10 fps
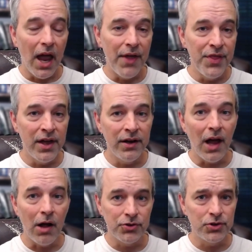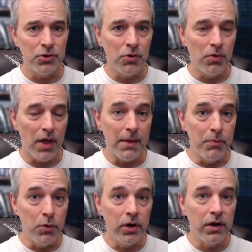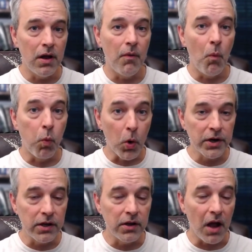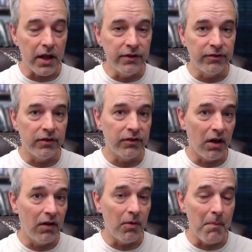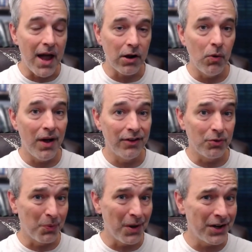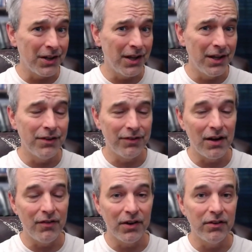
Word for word: and then I'll show you a booted working instance of Mac OS running inside of a